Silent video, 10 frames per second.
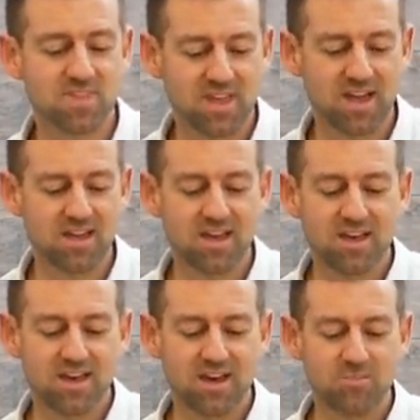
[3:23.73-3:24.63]
Okay,
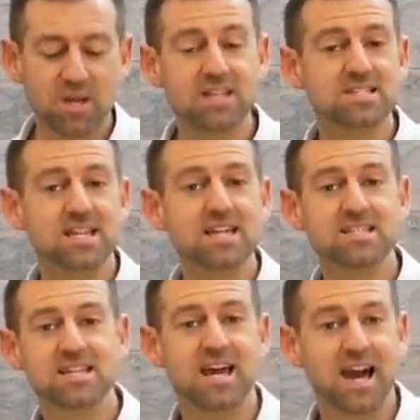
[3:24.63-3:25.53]
uh, but it's
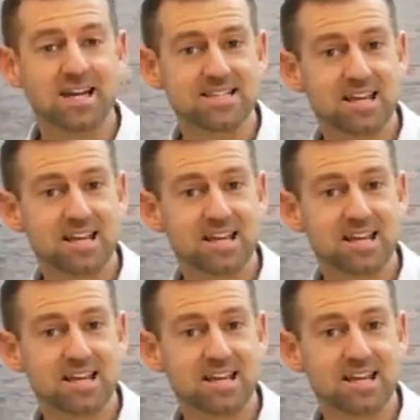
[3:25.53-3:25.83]
nice to ask.